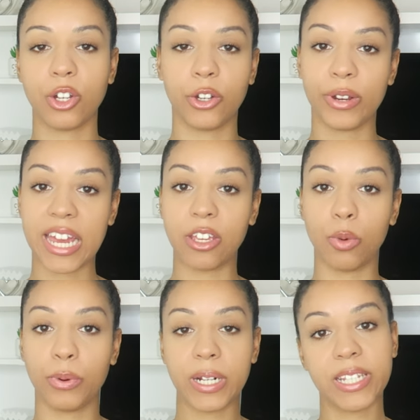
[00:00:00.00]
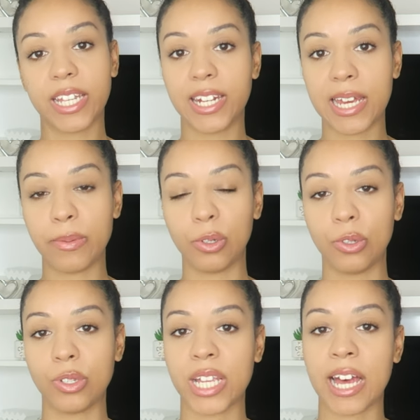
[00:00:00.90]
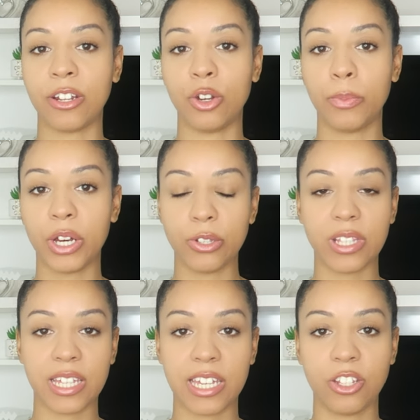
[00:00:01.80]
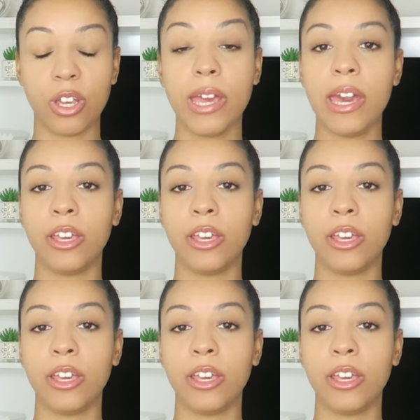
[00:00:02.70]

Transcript: to create your printing labels and your postage,